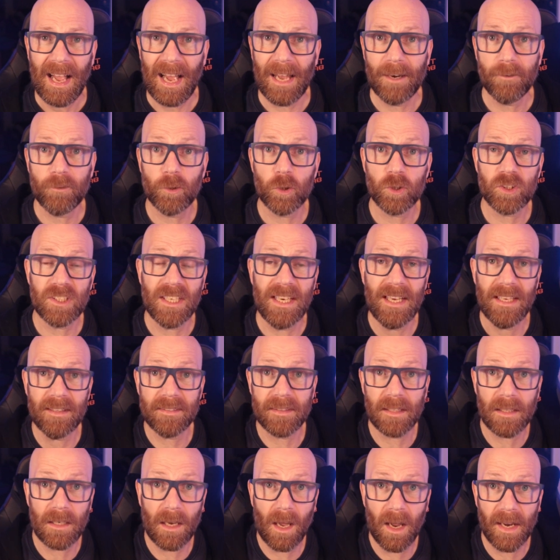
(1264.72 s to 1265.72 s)
And of course,
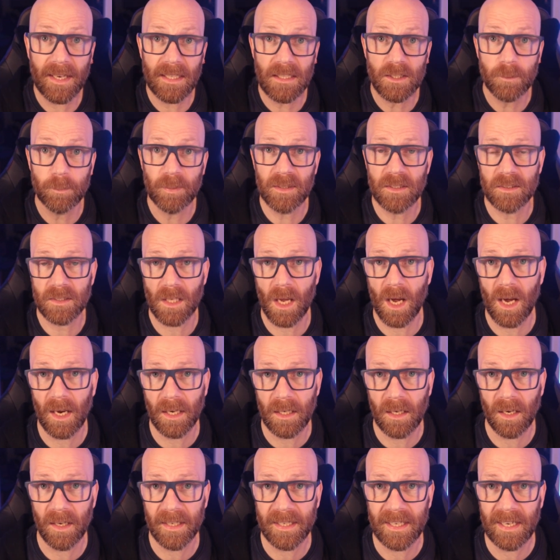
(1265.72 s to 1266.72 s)
hit the likes because
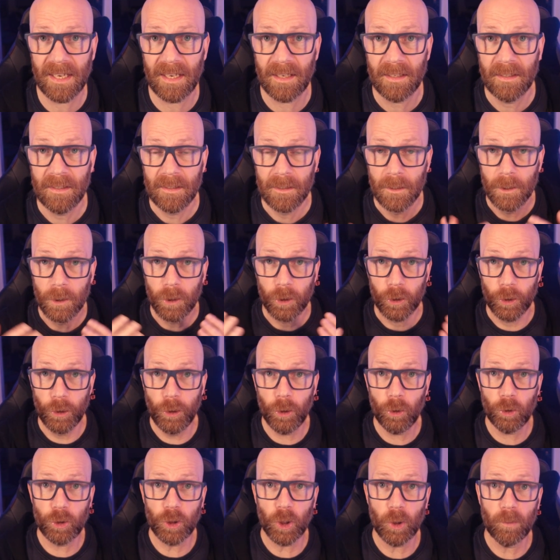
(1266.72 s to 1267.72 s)
I like it.
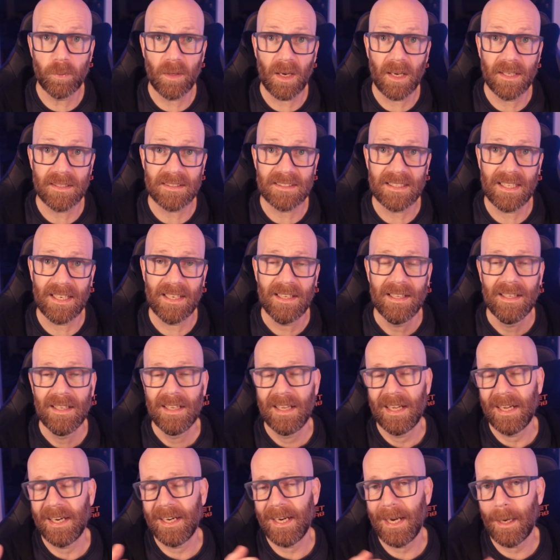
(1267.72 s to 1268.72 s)
YouTube likes it
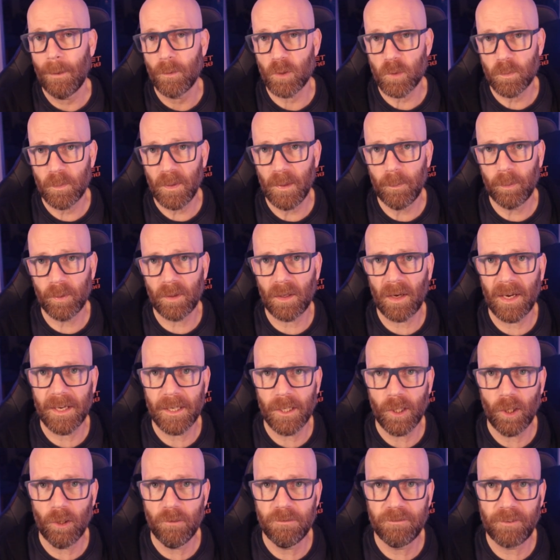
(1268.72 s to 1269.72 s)
and it helps people
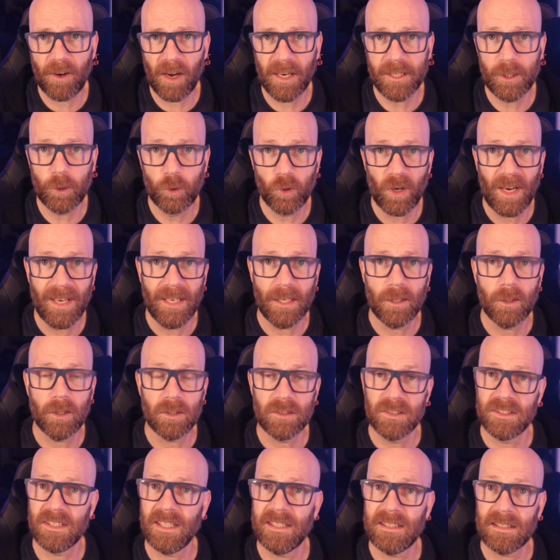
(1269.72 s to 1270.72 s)
like you find great
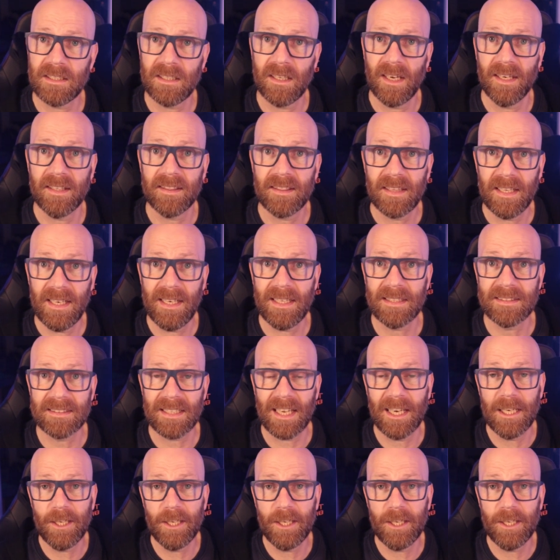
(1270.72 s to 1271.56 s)
content like this.